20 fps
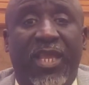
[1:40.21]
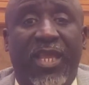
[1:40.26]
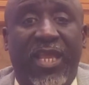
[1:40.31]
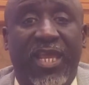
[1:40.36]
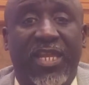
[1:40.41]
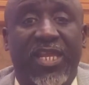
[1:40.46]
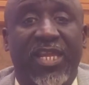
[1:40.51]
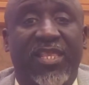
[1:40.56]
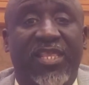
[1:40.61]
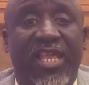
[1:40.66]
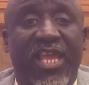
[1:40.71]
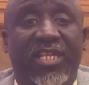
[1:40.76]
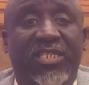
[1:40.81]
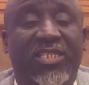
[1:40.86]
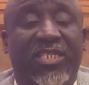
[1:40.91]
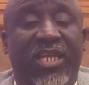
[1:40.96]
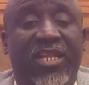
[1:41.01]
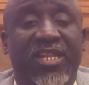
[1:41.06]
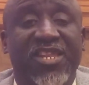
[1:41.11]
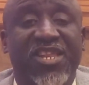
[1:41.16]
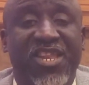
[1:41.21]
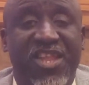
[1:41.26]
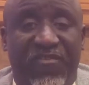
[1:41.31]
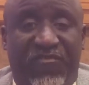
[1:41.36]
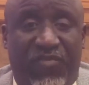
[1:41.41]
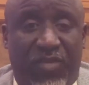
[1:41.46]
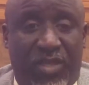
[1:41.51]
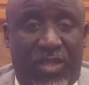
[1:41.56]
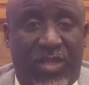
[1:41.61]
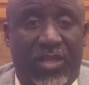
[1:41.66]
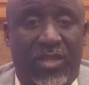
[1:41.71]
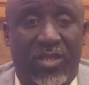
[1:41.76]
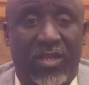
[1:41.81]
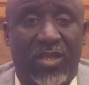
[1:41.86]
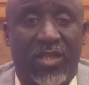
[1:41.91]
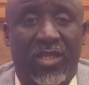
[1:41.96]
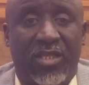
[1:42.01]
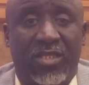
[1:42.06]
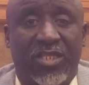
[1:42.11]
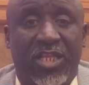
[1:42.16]
Anything significant
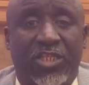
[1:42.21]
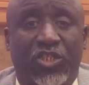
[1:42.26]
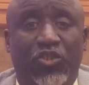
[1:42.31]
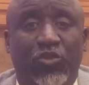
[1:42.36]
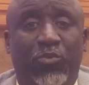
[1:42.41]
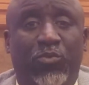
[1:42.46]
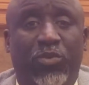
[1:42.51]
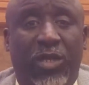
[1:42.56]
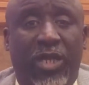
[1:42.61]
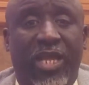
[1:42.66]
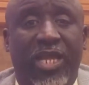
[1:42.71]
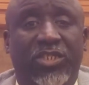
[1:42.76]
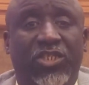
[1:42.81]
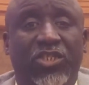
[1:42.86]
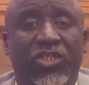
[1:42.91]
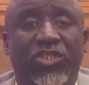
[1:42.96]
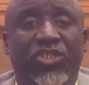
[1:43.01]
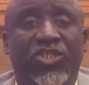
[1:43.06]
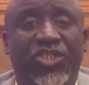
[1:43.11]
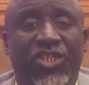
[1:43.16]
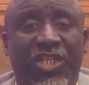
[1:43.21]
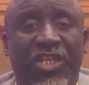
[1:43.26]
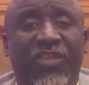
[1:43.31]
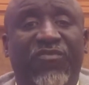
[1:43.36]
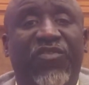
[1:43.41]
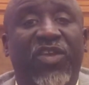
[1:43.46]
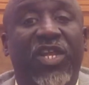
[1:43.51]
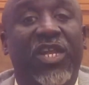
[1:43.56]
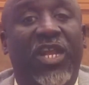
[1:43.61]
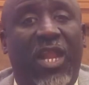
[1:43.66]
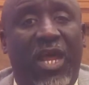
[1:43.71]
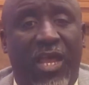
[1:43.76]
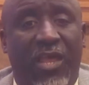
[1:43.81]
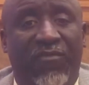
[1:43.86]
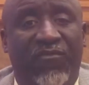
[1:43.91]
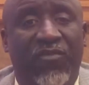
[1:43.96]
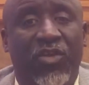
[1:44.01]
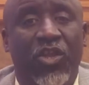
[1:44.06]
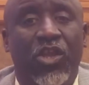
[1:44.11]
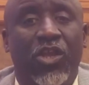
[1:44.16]
that you plan to achieve in
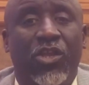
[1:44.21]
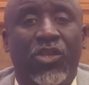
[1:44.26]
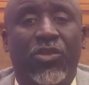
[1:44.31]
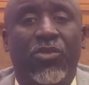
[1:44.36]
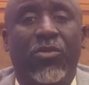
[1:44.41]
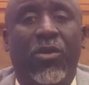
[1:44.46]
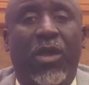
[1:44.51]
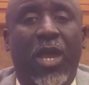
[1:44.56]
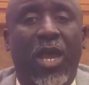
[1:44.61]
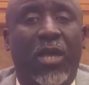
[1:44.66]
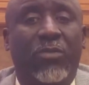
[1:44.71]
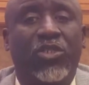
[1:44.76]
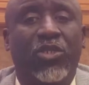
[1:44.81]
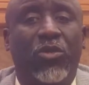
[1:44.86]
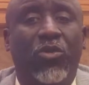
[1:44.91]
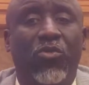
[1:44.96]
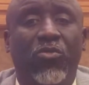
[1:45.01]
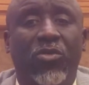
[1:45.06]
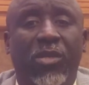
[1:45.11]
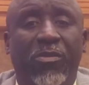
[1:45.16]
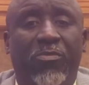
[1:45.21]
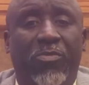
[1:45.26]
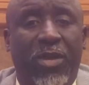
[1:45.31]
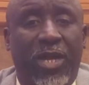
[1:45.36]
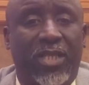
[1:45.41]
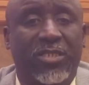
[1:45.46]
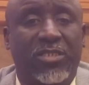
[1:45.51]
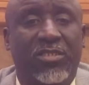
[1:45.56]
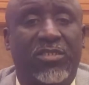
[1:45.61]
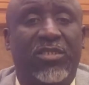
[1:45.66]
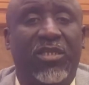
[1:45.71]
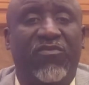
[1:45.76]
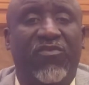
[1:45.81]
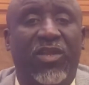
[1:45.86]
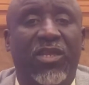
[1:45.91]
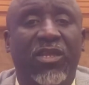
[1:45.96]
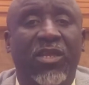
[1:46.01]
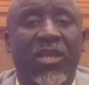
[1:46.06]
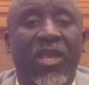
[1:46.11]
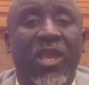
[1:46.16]
life, you absolutely,
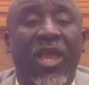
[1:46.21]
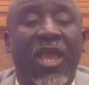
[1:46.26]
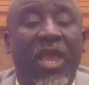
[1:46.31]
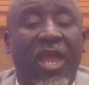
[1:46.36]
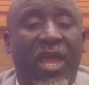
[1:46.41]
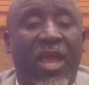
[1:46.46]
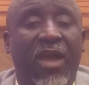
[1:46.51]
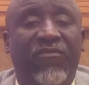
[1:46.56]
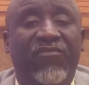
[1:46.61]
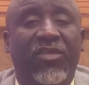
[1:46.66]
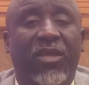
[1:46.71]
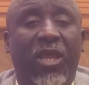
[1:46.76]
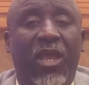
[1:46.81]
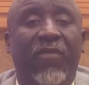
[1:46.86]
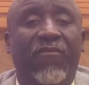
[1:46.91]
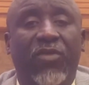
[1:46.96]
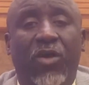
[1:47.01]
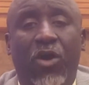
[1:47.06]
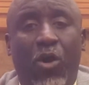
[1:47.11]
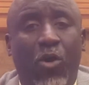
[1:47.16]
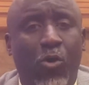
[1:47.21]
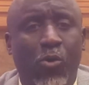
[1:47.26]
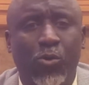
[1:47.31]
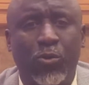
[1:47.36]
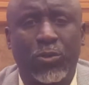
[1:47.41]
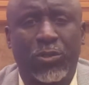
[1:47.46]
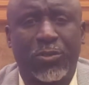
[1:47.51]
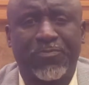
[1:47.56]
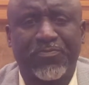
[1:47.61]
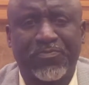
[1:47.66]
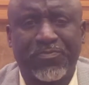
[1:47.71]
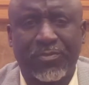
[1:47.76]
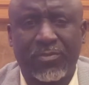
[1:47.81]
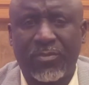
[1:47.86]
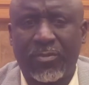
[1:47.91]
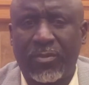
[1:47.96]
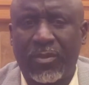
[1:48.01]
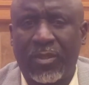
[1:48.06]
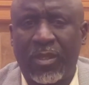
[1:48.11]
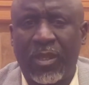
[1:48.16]
positively have to have goals.
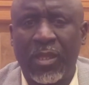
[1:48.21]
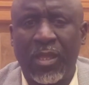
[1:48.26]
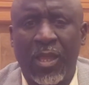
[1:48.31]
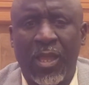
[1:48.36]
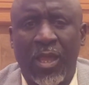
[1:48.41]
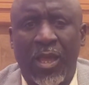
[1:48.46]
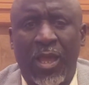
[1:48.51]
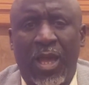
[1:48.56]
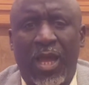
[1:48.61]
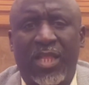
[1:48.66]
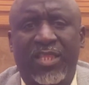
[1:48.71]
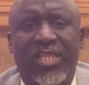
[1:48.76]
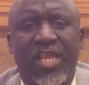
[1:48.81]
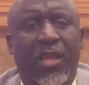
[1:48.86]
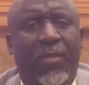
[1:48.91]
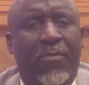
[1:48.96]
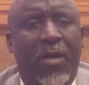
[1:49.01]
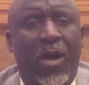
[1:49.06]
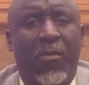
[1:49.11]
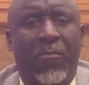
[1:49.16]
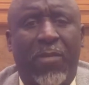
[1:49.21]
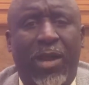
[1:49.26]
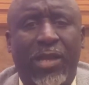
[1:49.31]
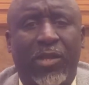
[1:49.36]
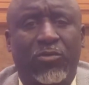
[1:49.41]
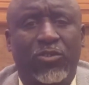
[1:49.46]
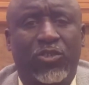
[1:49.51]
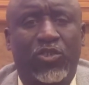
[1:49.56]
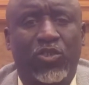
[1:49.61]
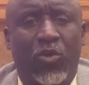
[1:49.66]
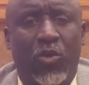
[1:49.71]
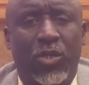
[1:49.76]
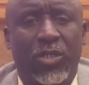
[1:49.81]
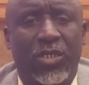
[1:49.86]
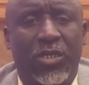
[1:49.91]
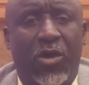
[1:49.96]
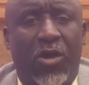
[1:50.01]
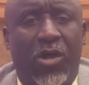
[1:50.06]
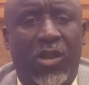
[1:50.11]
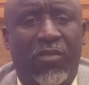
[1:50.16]
I think about Michael Jordan
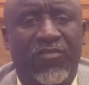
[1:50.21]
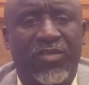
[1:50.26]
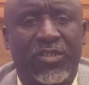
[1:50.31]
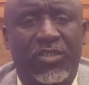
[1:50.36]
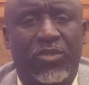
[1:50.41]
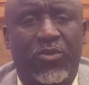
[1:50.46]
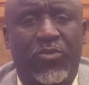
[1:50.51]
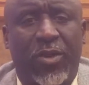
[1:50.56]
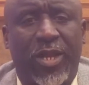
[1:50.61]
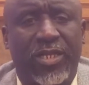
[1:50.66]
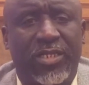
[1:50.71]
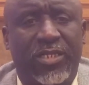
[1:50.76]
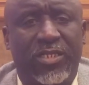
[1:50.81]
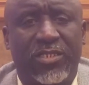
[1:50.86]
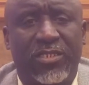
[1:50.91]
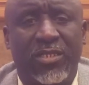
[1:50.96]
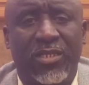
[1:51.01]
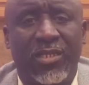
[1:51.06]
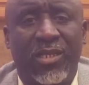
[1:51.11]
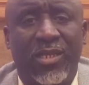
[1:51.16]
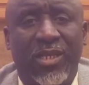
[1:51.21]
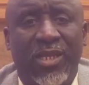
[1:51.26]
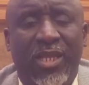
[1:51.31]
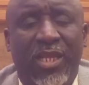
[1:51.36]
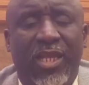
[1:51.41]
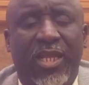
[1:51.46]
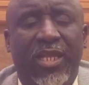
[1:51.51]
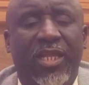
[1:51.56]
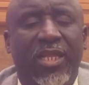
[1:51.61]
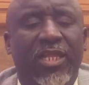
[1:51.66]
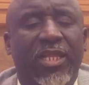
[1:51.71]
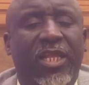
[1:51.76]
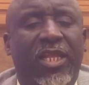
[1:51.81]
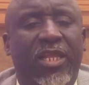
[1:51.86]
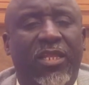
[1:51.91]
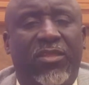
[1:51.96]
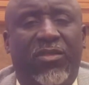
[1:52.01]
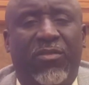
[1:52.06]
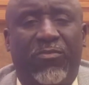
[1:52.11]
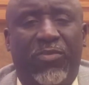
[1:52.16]
and all of his greatness. He didn't
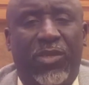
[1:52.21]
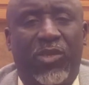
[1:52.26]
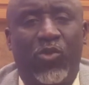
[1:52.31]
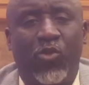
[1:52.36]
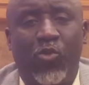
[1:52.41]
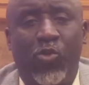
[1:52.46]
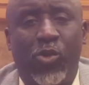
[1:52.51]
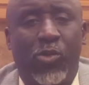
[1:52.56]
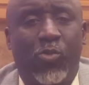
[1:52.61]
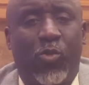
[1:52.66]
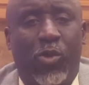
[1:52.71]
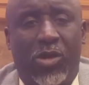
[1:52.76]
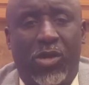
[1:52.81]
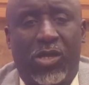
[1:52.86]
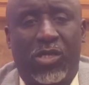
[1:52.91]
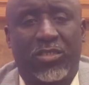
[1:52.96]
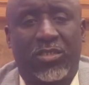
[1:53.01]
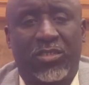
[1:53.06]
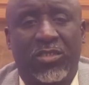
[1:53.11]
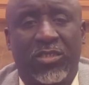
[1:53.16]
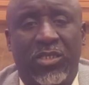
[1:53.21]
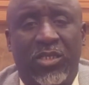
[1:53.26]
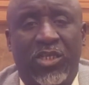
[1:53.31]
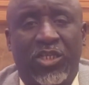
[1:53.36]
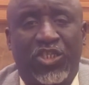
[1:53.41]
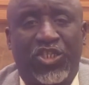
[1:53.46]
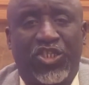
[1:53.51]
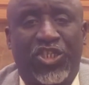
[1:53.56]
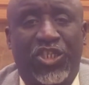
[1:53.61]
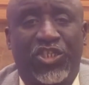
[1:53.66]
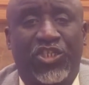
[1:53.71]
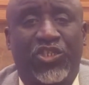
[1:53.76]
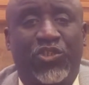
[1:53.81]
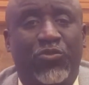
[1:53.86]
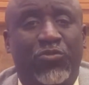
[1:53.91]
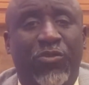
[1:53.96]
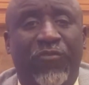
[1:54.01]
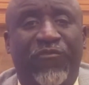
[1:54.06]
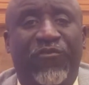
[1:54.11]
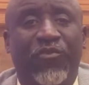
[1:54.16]
get to be who he was just
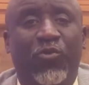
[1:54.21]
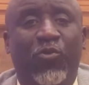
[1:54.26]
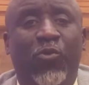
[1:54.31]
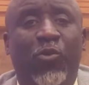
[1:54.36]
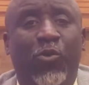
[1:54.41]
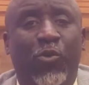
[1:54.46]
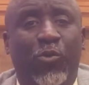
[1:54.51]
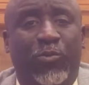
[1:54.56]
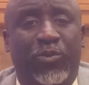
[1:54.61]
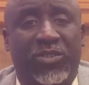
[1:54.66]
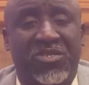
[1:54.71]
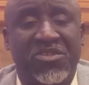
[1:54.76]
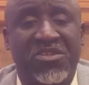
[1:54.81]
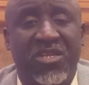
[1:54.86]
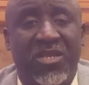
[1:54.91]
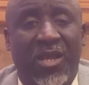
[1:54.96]
shooting a few hoops